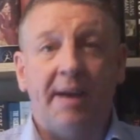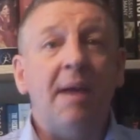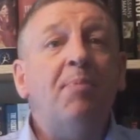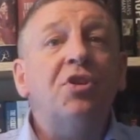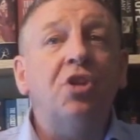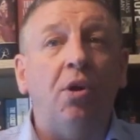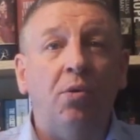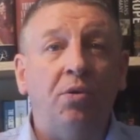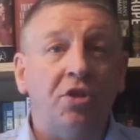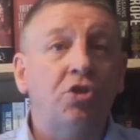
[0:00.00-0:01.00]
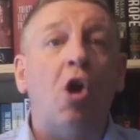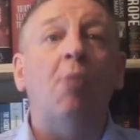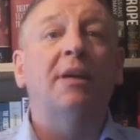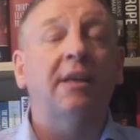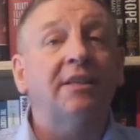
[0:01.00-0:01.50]
an episode as
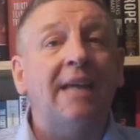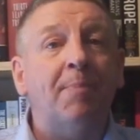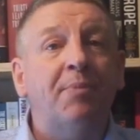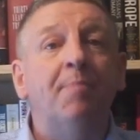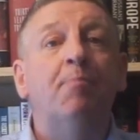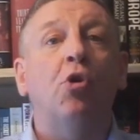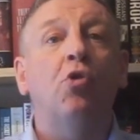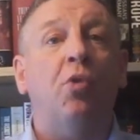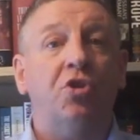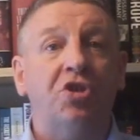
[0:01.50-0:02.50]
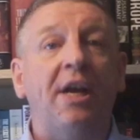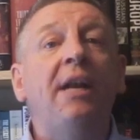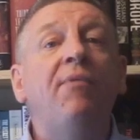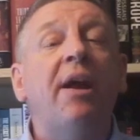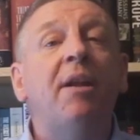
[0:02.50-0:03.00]
comical as Captain Pugwash
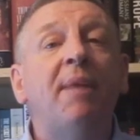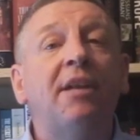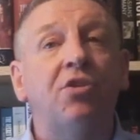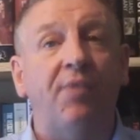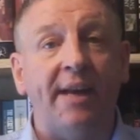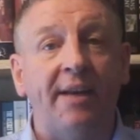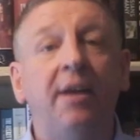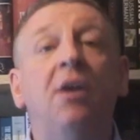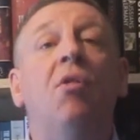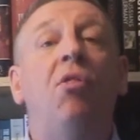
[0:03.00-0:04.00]
sailing around the Mediterranean.